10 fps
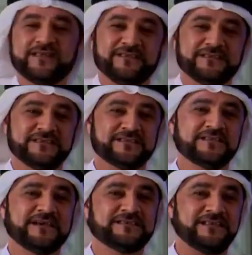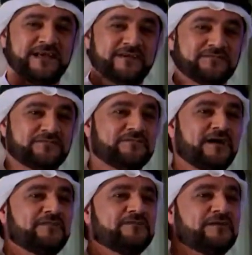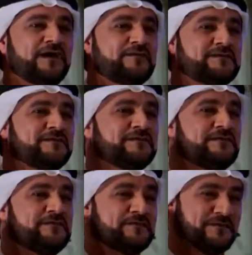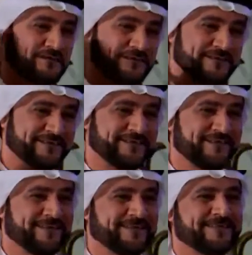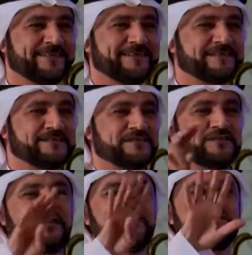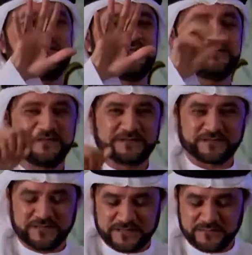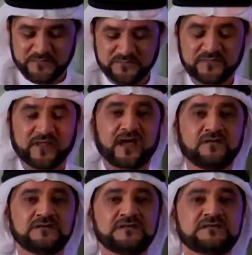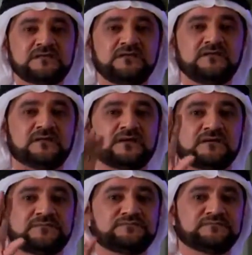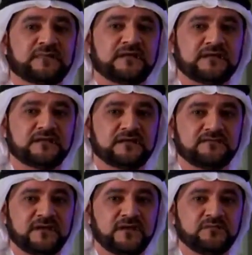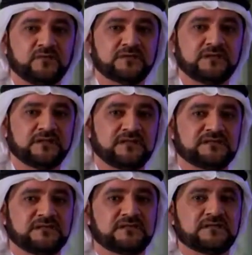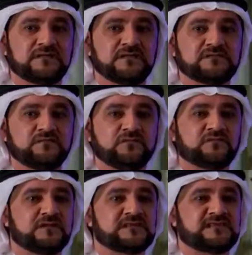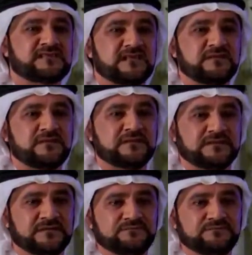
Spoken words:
she said I still have 5 more hours, not even 2 hours. No, that's a joke. Only 5 minutes, all right. I will just tell you the very important things here. Let's move to the sustainability.